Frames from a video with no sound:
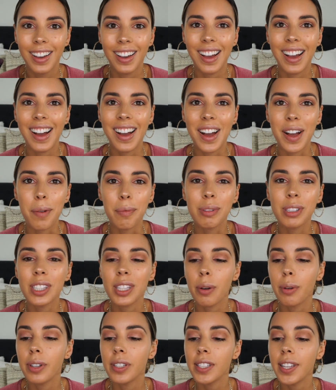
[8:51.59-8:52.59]

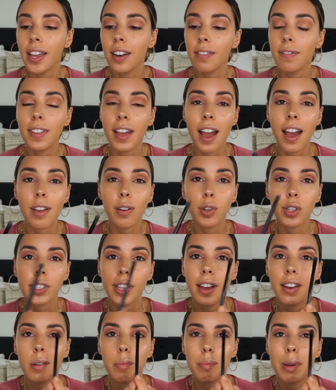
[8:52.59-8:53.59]
So instead of that, you just
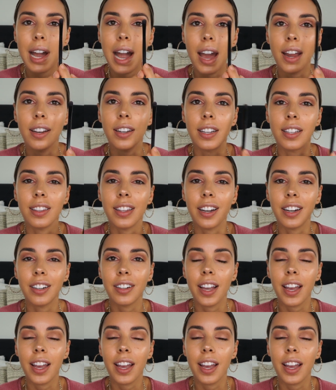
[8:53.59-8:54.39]
kind of pat it in there.